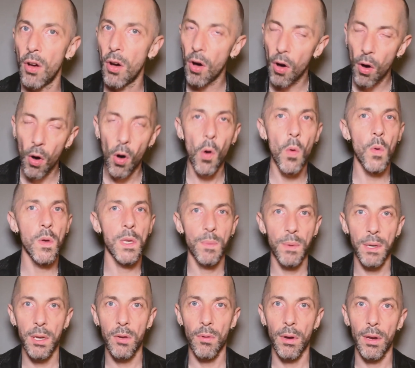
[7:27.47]
always
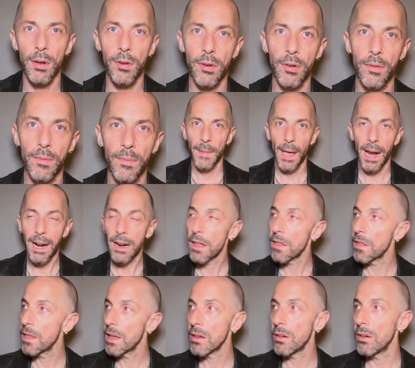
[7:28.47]
be greater. And I
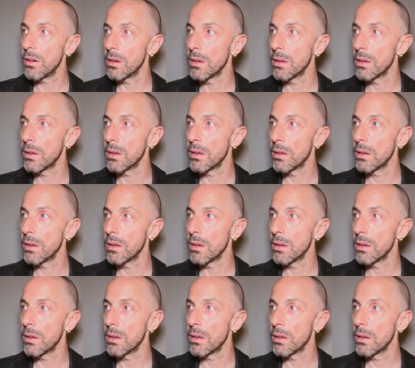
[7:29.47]
think